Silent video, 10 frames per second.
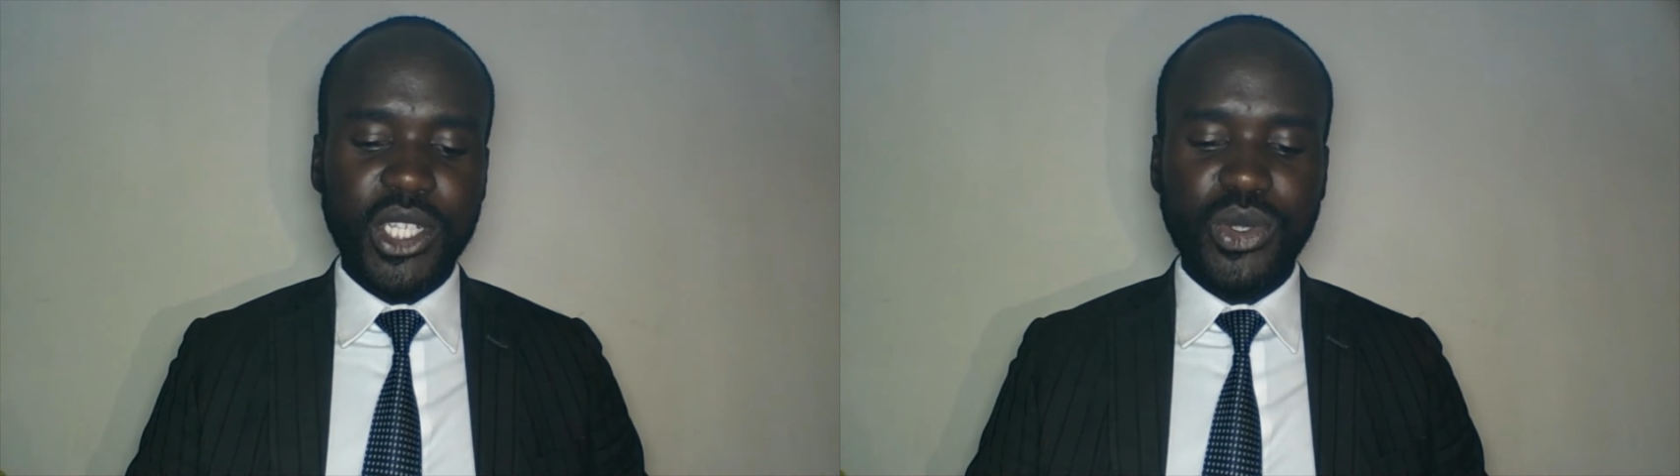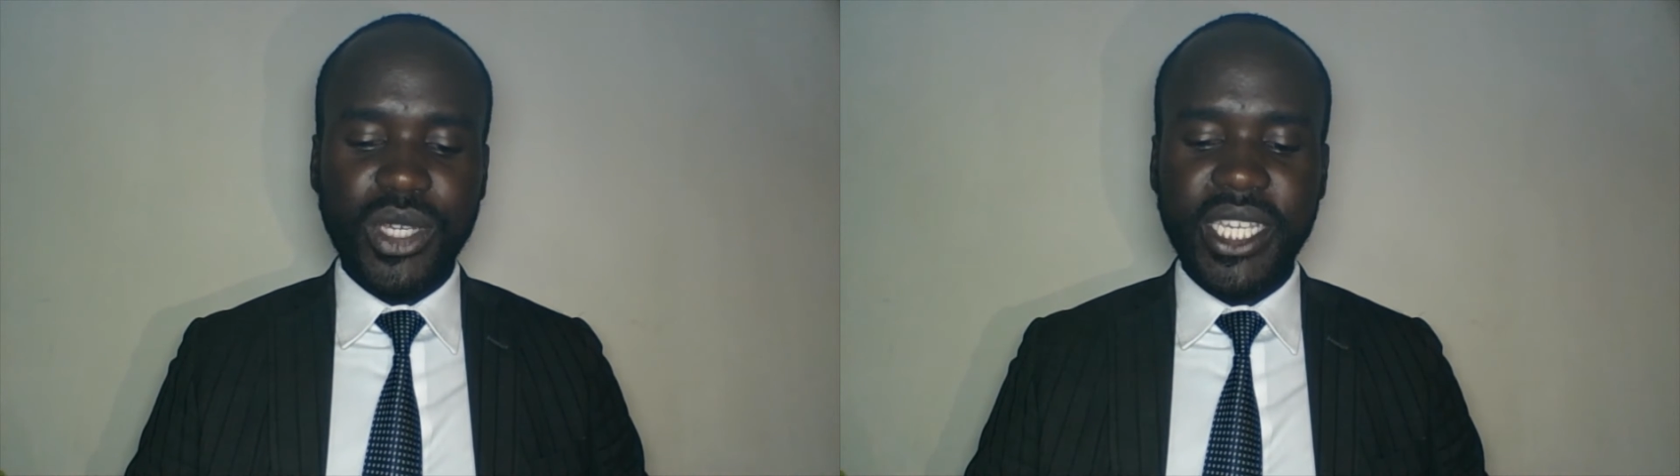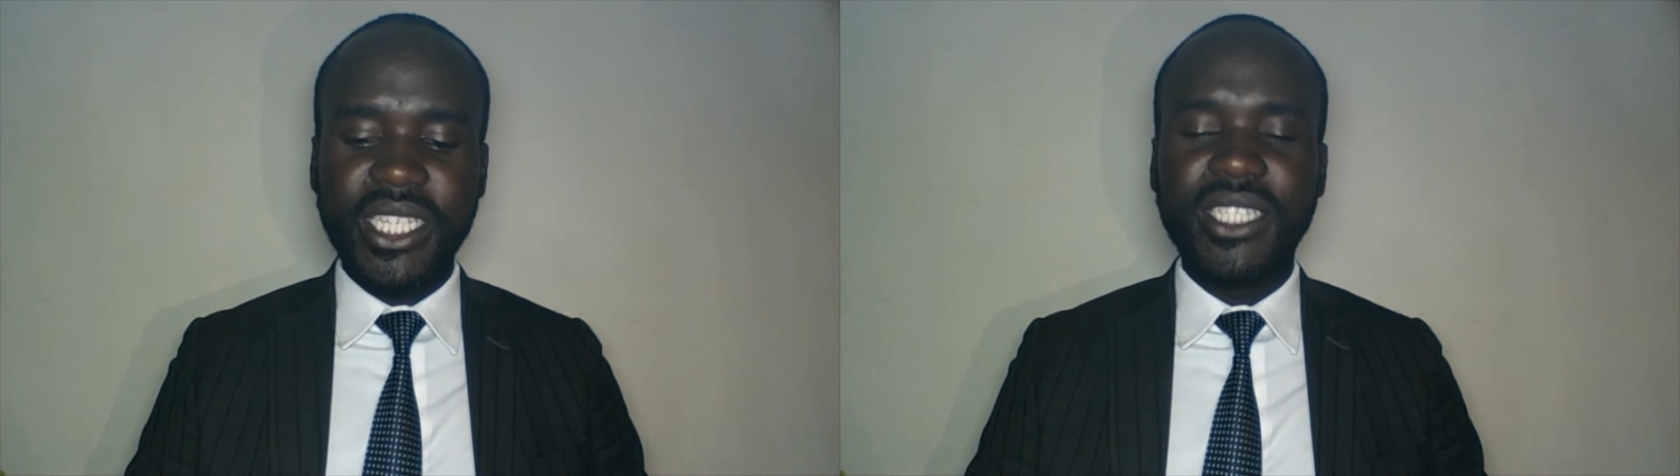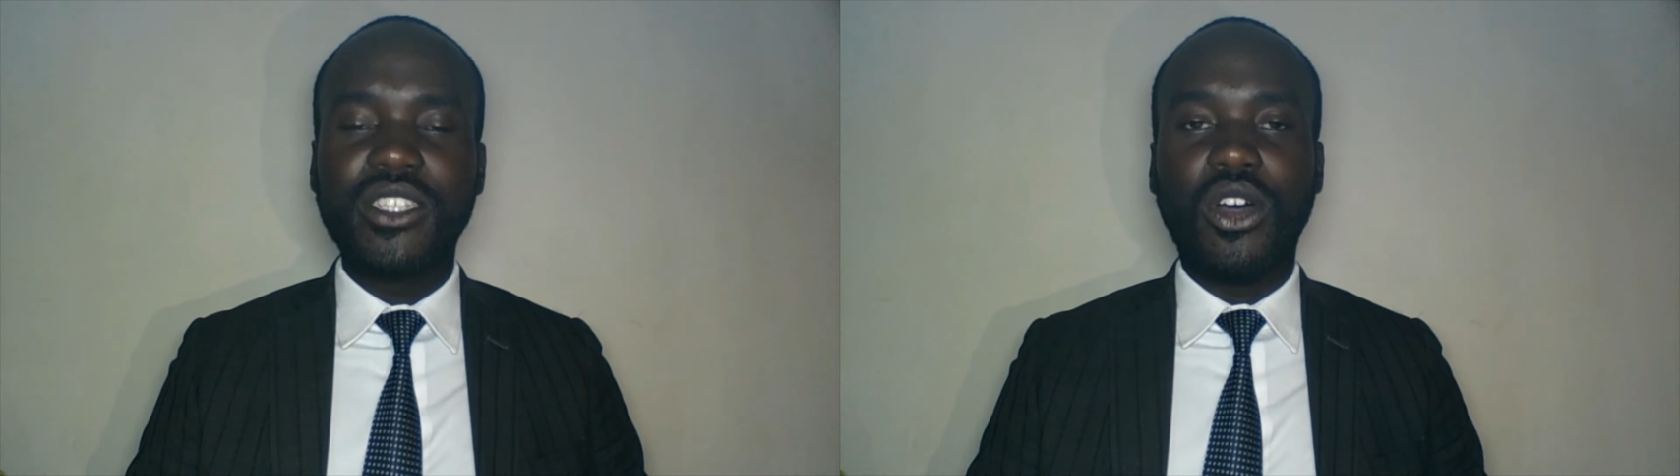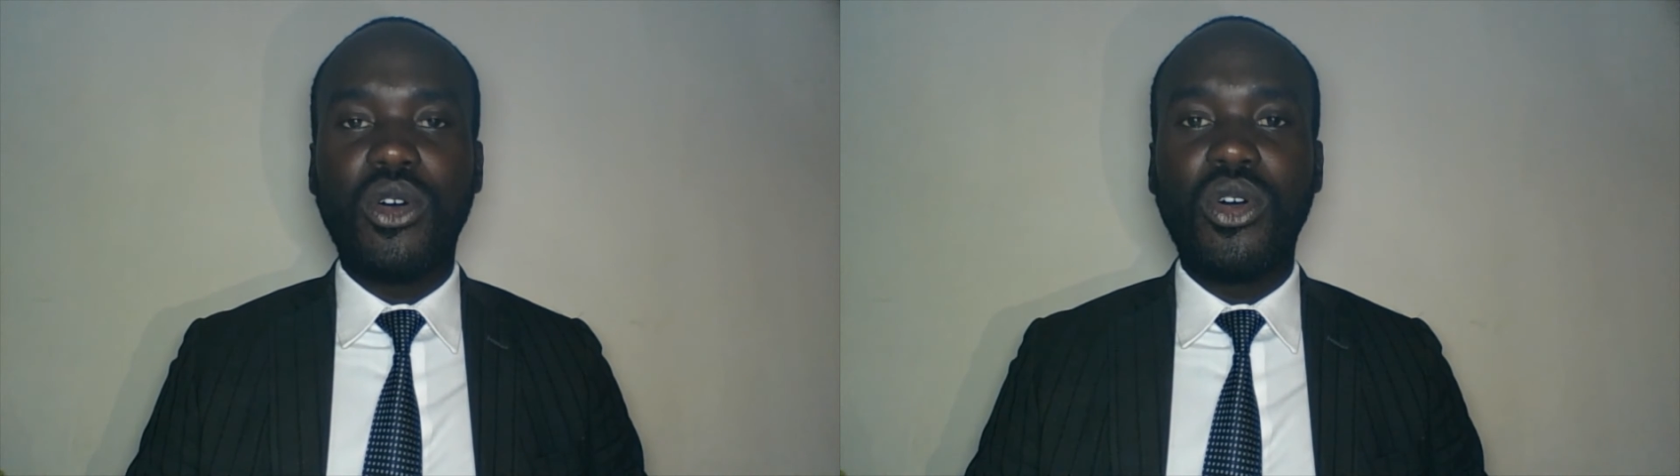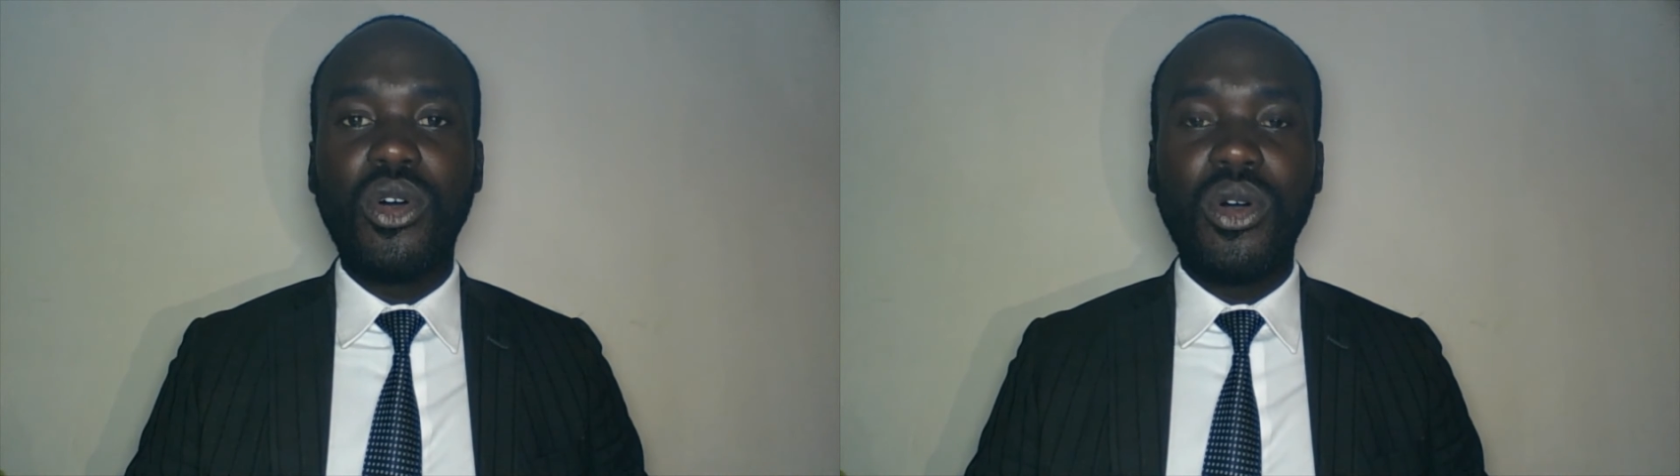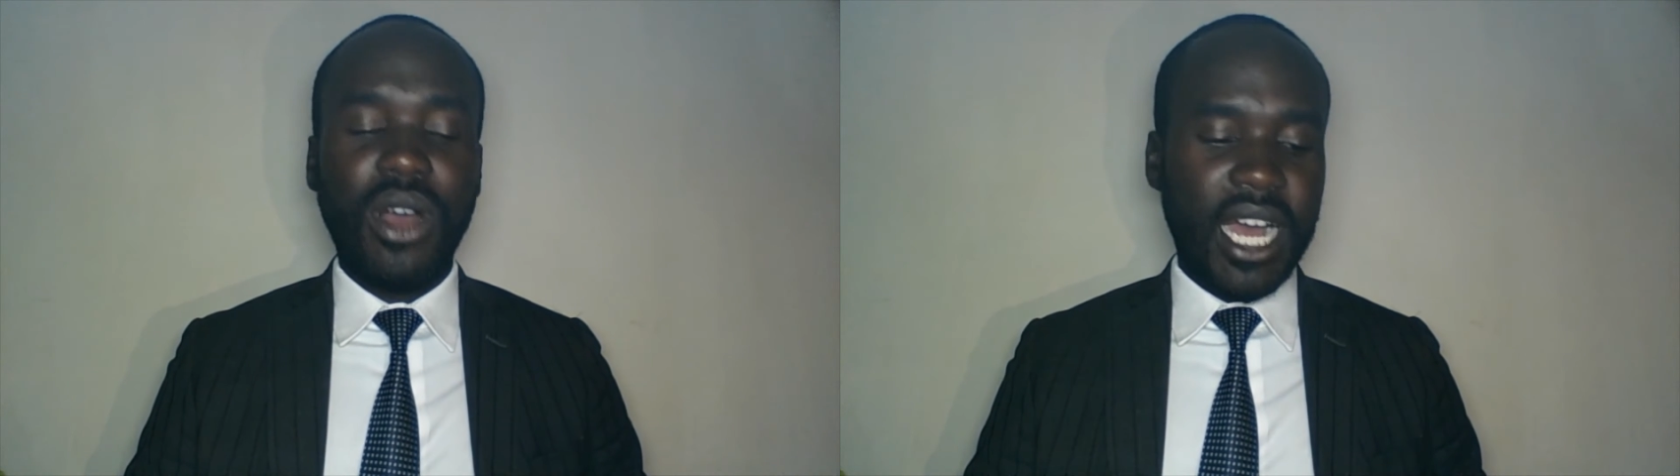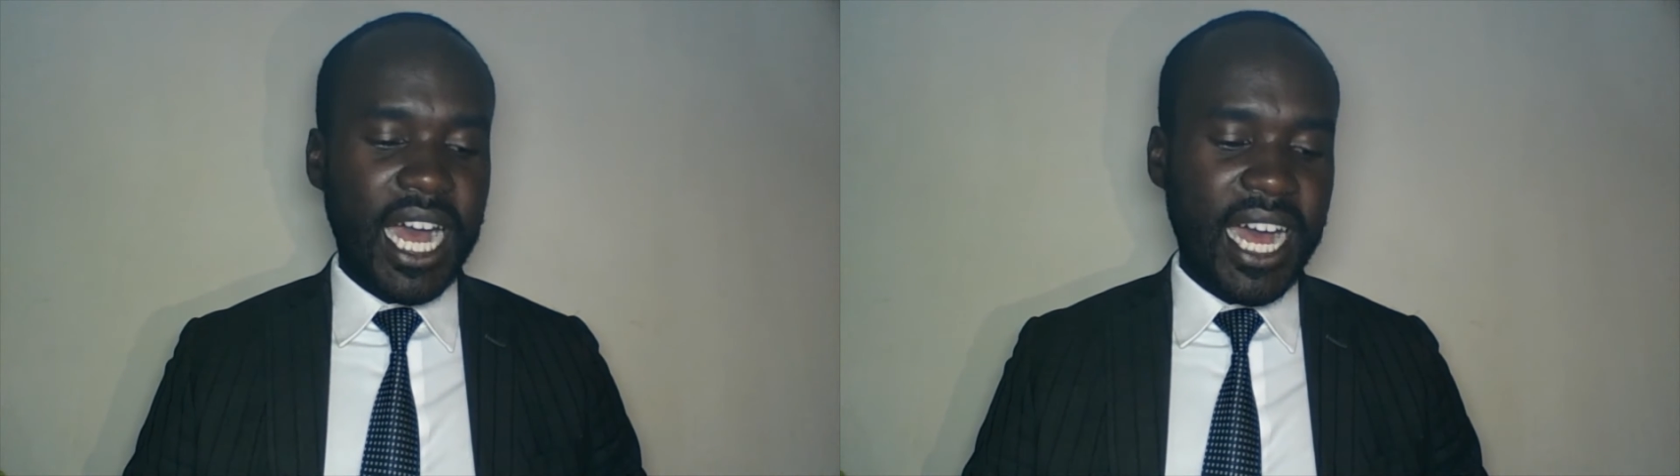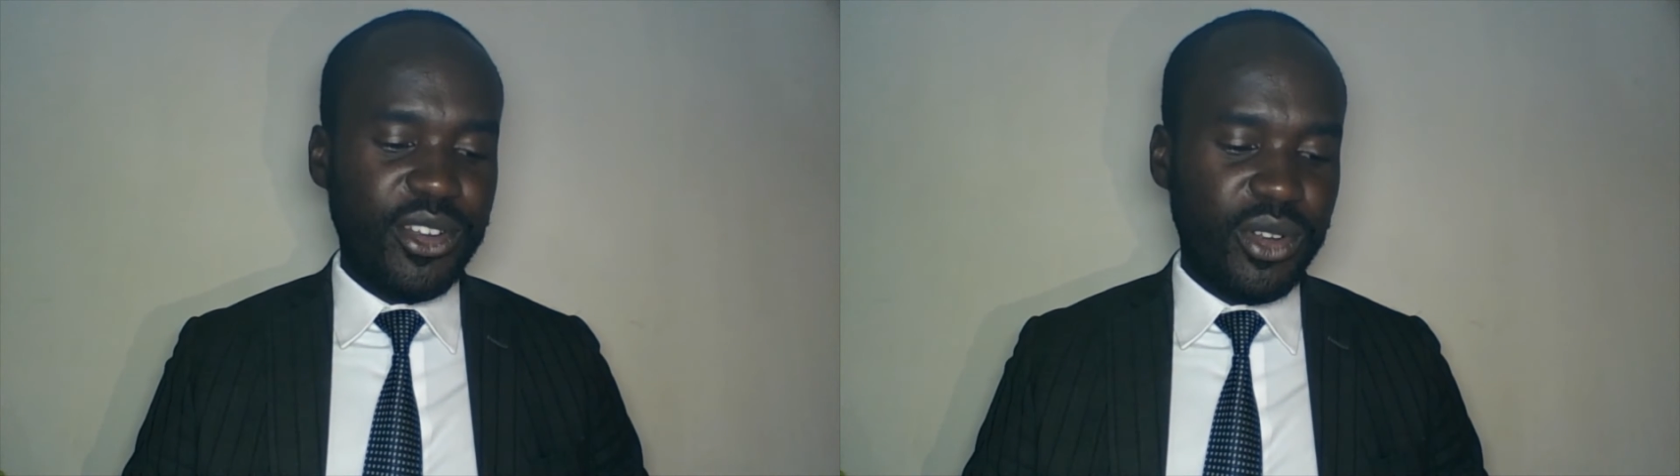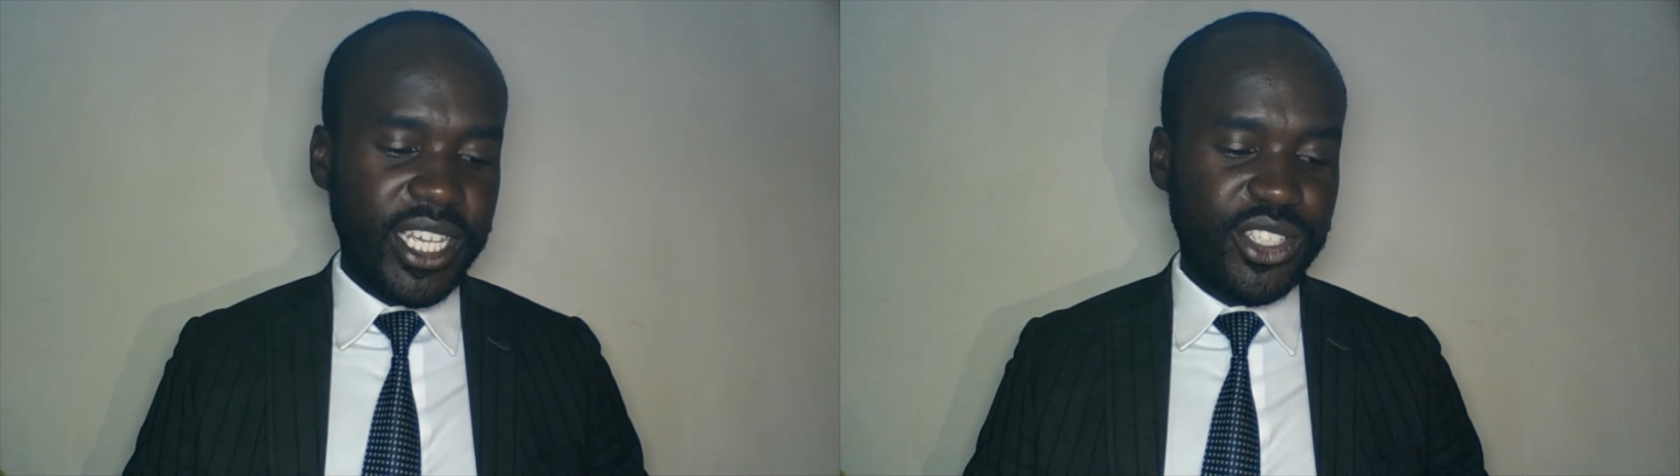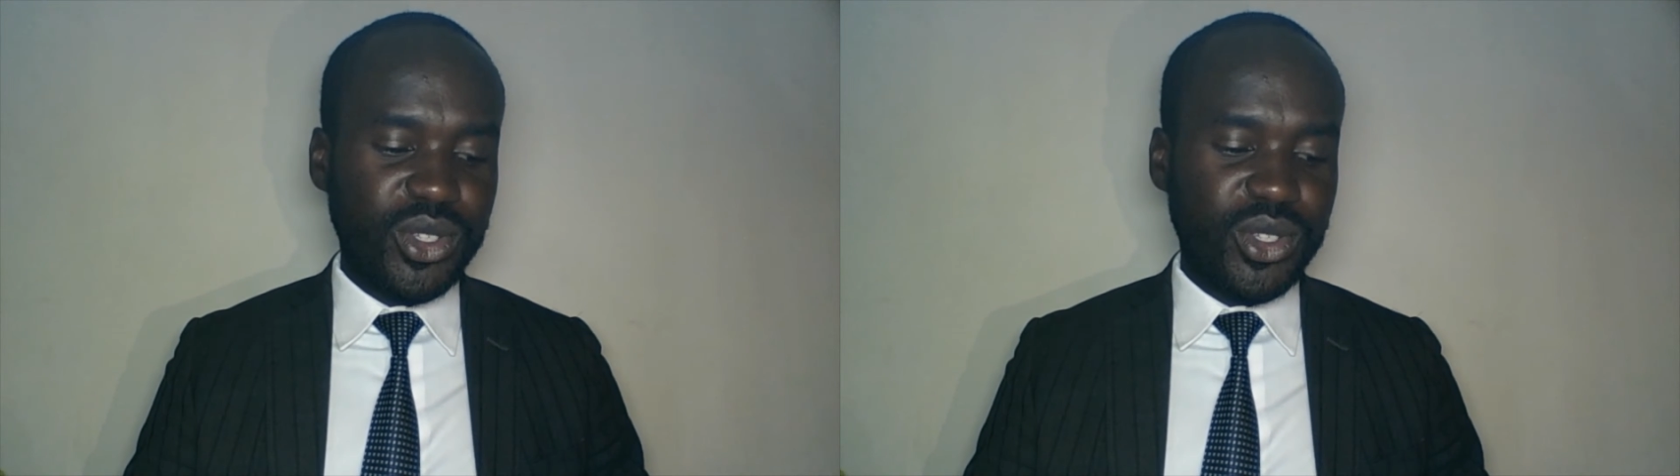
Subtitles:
to his or her knowledge.